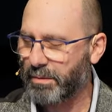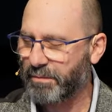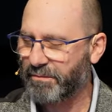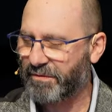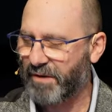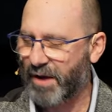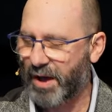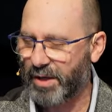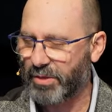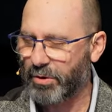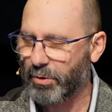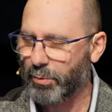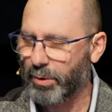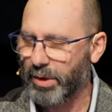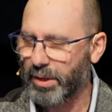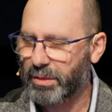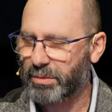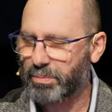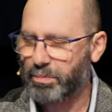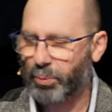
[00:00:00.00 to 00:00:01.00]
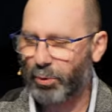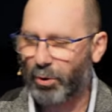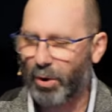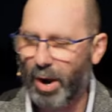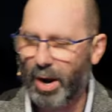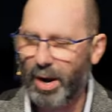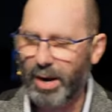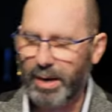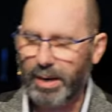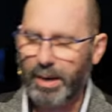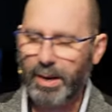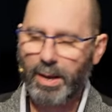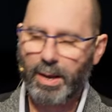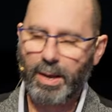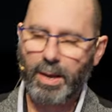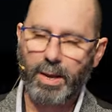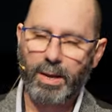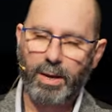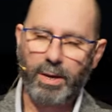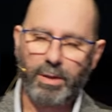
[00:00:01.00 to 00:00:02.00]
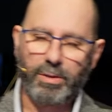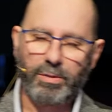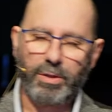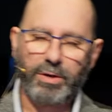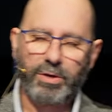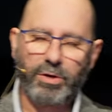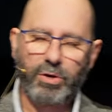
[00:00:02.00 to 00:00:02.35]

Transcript: Father, we pray that